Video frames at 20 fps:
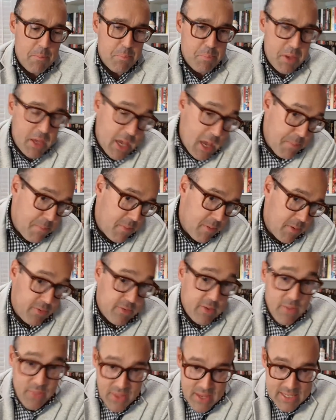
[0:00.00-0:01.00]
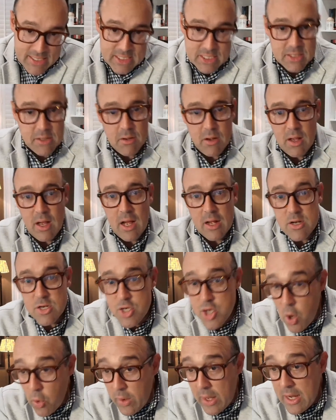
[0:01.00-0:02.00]

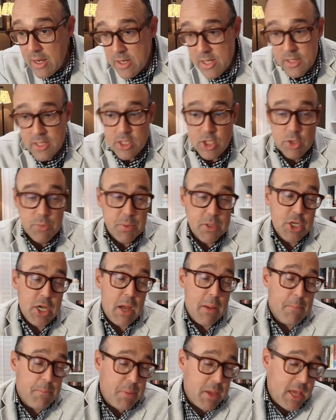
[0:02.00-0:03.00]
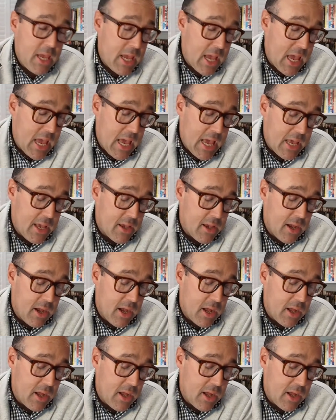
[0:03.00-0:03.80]
donate to the super chat, be a